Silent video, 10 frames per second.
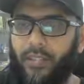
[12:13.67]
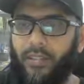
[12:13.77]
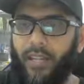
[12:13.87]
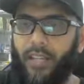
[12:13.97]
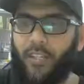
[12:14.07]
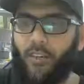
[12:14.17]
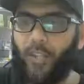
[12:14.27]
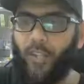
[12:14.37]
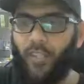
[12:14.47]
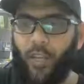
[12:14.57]
really good.
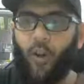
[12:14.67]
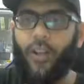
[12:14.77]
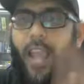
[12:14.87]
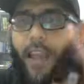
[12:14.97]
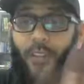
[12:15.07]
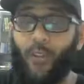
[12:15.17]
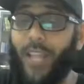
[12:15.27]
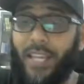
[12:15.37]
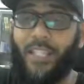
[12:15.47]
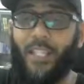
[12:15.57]
Because they already have those
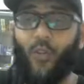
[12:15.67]
sizes.